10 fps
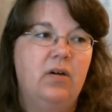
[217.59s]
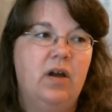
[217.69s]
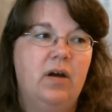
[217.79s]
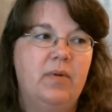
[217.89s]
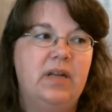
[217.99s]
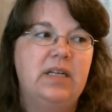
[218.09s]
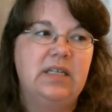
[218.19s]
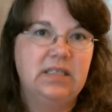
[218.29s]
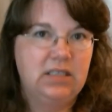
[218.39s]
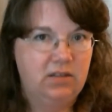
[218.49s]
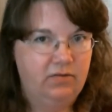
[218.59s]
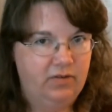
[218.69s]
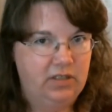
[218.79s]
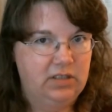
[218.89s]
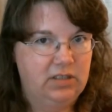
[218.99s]
Um, and it is
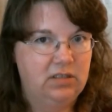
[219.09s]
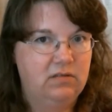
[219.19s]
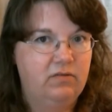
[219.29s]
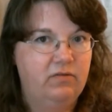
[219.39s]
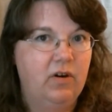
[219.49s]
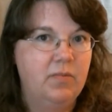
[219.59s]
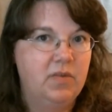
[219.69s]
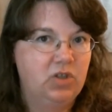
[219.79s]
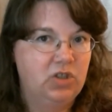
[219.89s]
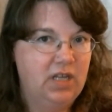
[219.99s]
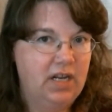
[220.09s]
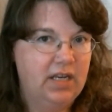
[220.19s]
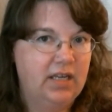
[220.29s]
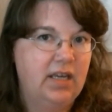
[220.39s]
different from the genetic,